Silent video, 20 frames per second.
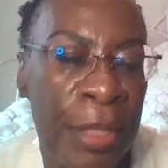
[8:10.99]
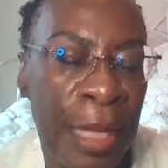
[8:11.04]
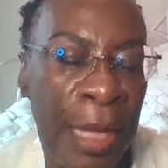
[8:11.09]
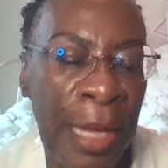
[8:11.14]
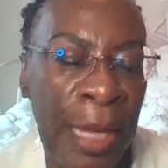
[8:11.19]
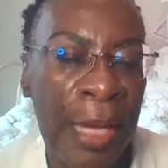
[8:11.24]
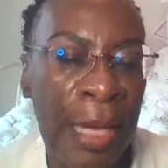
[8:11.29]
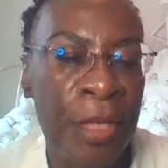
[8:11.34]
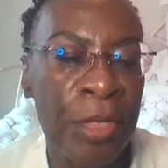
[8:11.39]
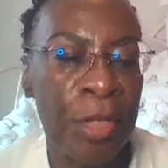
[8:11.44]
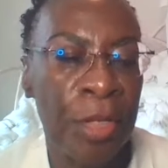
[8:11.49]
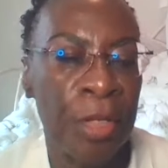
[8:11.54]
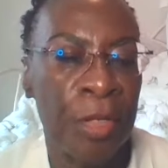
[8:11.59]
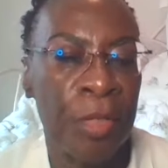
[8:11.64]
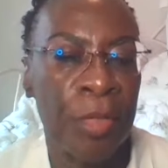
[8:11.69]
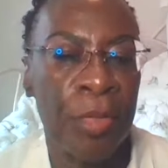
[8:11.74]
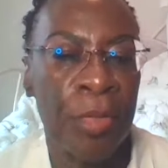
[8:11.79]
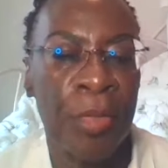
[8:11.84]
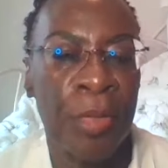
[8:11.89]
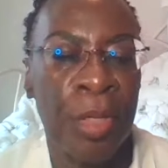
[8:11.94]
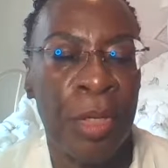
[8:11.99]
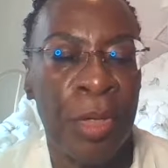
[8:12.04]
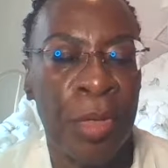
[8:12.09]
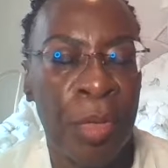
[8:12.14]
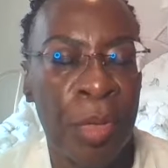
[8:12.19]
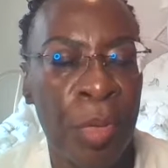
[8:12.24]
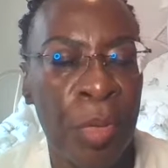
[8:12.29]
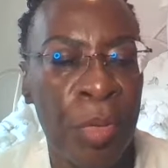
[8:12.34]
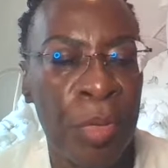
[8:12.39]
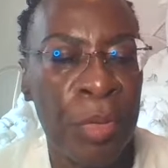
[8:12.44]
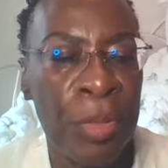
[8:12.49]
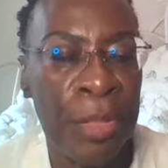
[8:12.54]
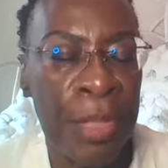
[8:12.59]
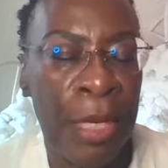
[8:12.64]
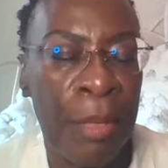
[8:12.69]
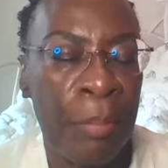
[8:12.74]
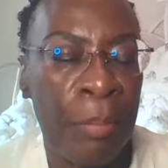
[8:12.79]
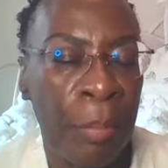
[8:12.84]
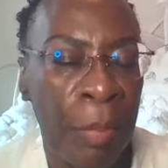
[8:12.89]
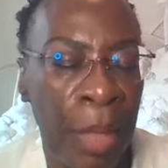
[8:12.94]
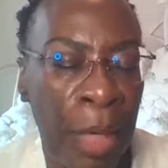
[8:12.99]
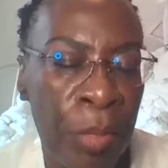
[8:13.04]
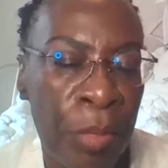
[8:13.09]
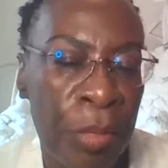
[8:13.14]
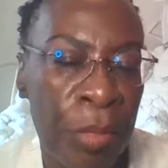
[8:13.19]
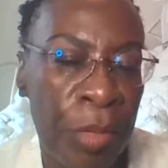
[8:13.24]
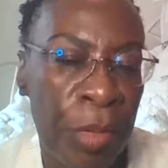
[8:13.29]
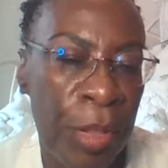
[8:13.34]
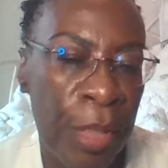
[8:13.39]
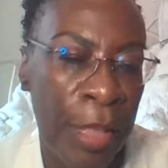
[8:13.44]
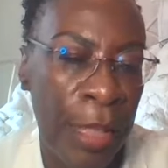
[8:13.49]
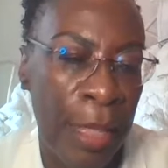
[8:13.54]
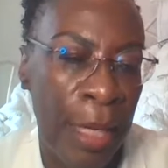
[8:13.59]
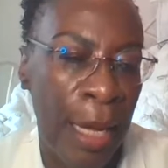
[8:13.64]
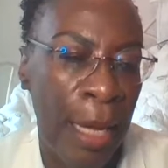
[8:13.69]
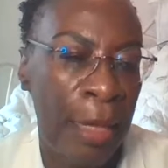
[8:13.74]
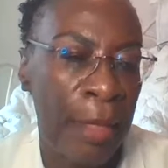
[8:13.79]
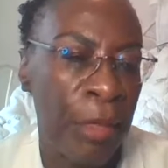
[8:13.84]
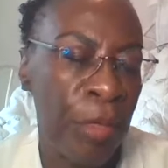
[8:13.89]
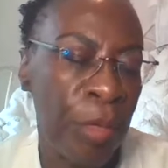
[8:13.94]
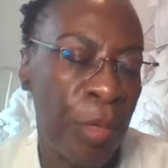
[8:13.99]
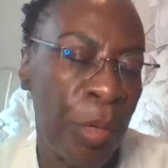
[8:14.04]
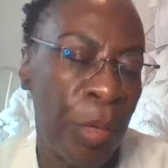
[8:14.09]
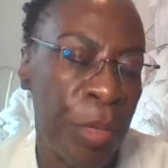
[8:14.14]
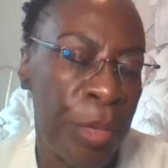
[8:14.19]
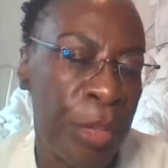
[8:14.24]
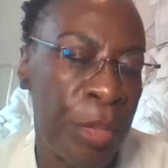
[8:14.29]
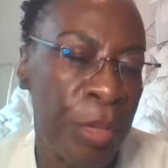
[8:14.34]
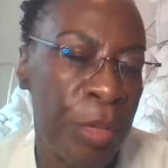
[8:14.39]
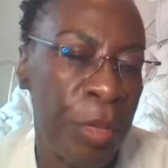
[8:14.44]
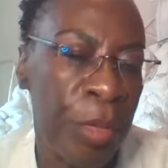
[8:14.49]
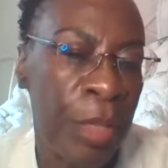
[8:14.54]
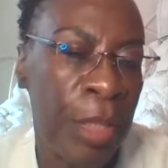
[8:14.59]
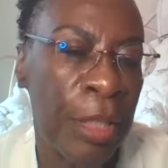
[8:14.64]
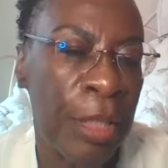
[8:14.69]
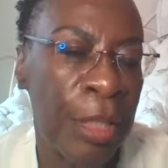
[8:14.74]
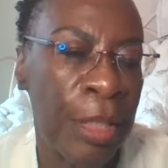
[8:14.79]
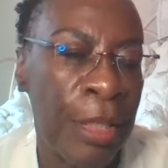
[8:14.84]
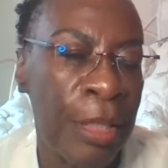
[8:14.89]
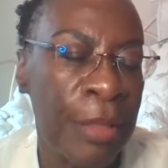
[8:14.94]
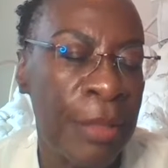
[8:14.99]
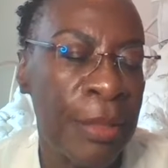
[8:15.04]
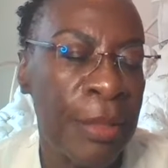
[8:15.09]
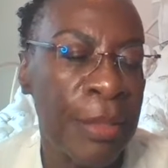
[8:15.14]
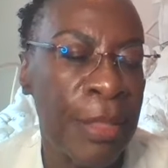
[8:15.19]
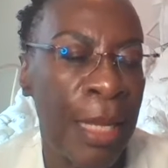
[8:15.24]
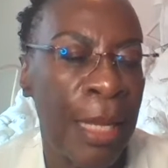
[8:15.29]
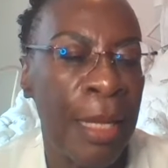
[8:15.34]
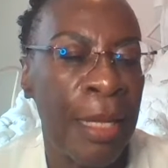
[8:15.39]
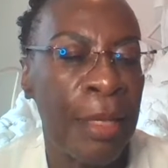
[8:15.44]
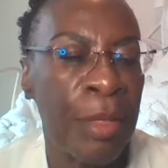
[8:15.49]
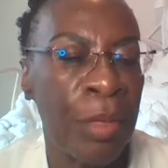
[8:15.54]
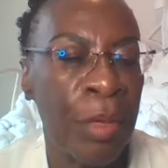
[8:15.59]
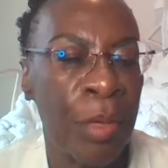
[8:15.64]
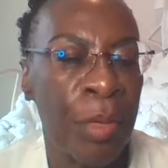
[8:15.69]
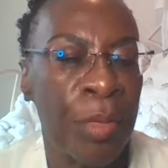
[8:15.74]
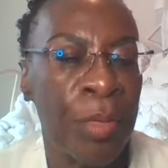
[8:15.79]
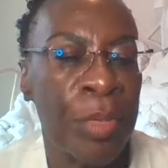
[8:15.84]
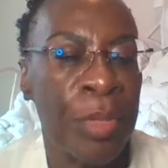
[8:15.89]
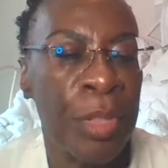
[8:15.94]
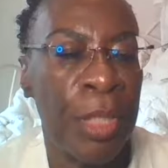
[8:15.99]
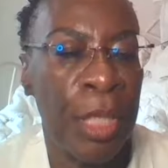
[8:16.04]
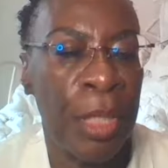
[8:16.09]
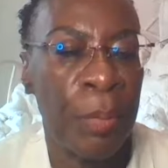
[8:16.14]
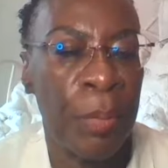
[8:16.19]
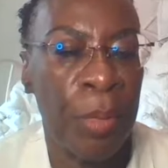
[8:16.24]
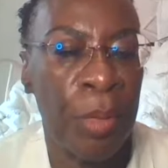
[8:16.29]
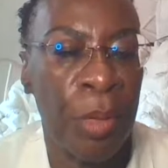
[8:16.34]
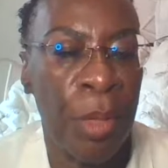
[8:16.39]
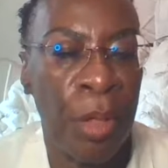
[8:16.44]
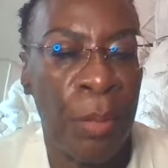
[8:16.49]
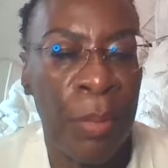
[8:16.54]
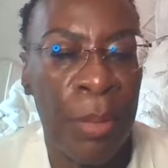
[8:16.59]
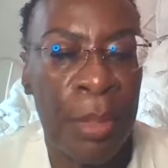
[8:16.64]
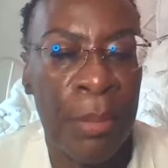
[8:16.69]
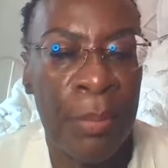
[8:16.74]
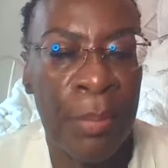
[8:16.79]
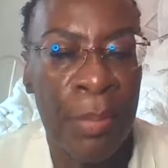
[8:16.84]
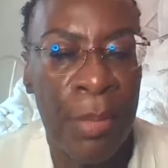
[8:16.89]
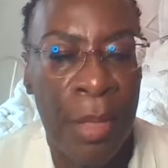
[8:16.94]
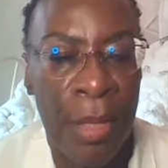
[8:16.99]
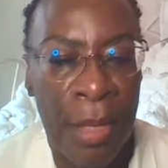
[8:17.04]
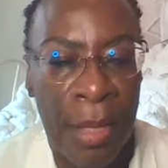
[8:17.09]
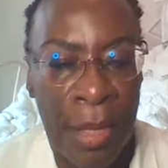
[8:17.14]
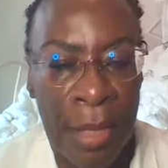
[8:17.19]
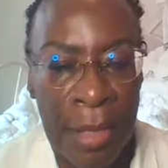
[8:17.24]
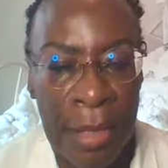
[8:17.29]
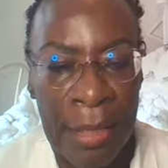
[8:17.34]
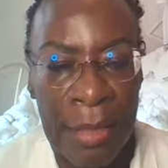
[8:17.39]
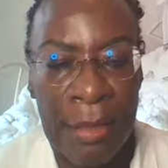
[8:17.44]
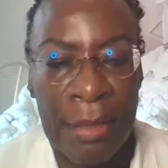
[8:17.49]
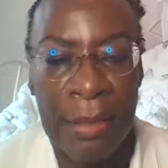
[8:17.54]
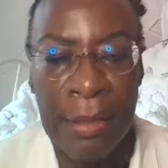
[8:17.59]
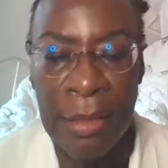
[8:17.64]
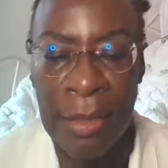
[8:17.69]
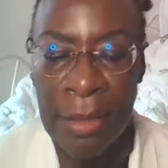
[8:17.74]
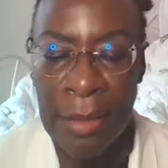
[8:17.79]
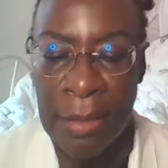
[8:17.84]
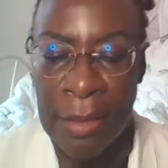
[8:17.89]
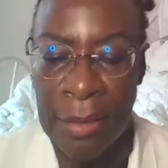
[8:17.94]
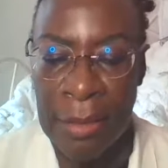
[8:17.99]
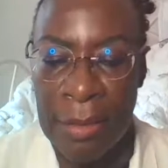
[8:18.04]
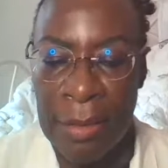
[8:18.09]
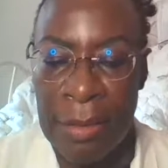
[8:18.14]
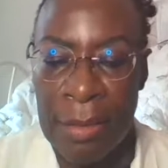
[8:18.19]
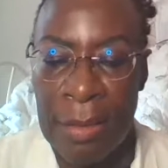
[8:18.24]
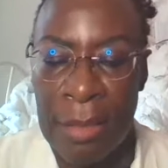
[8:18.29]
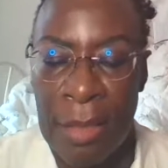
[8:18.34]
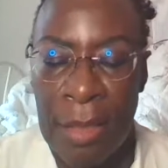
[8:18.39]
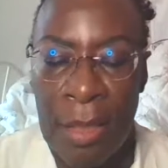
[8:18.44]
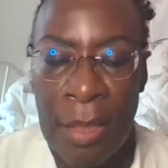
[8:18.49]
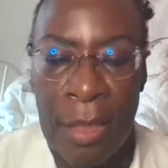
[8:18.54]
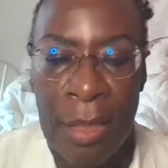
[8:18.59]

They entered through the nose and mouth and got into the lungs and caused a problem in the lungs.